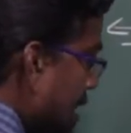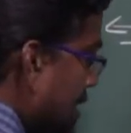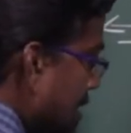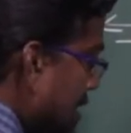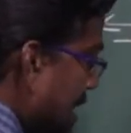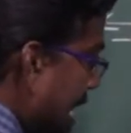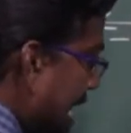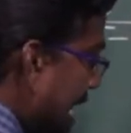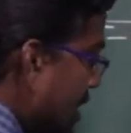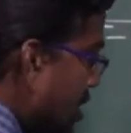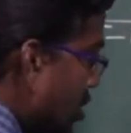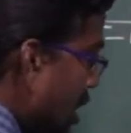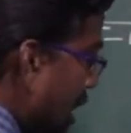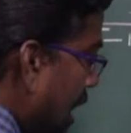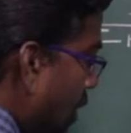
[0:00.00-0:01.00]

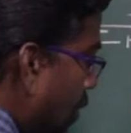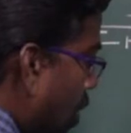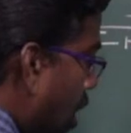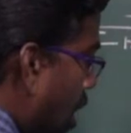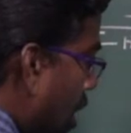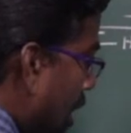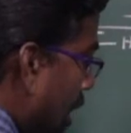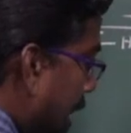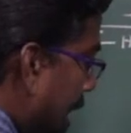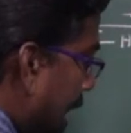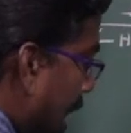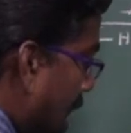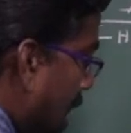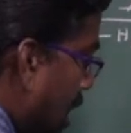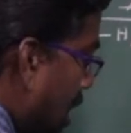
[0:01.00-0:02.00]
CH3 bond
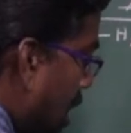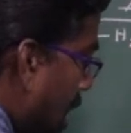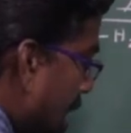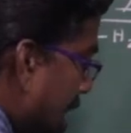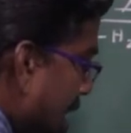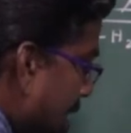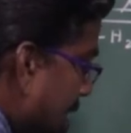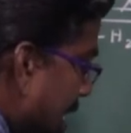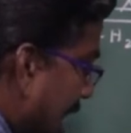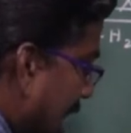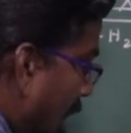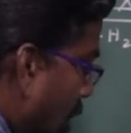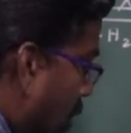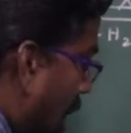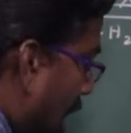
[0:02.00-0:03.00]
N
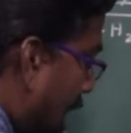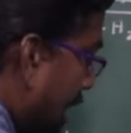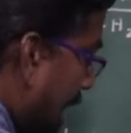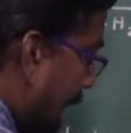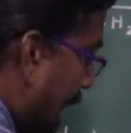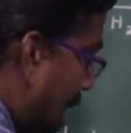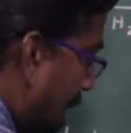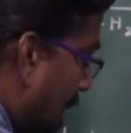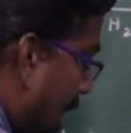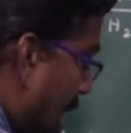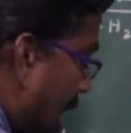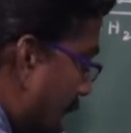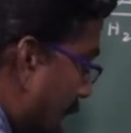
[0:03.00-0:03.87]
single bond N